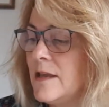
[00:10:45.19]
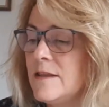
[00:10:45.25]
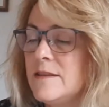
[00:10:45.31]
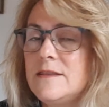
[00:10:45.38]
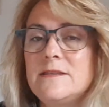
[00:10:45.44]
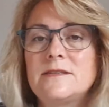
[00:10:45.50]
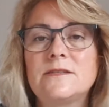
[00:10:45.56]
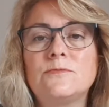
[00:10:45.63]

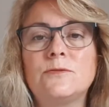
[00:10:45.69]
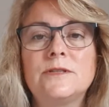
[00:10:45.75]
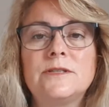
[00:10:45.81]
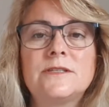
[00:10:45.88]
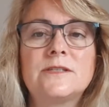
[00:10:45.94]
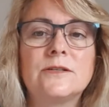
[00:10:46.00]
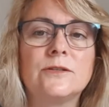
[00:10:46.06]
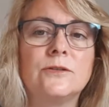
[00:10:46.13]
This is what
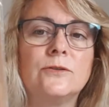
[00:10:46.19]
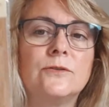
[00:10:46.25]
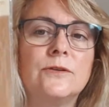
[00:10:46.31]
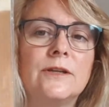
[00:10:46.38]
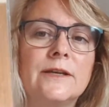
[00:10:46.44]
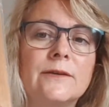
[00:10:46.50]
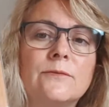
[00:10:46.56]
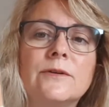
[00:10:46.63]
it's going to look
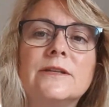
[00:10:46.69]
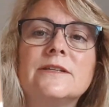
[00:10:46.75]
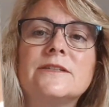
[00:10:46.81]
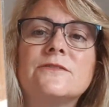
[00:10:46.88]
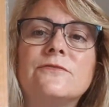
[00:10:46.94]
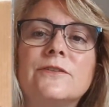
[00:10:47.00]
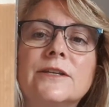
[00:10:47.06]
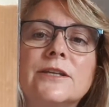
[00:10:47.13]
like when
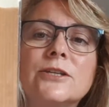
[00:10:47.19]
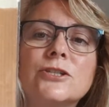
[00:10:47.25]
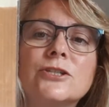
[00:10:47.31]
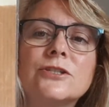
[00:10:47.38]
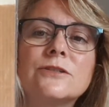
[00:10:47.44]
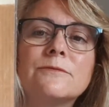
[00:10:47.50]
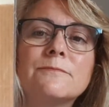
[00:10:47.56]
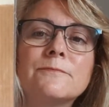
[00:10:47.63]
it's finished.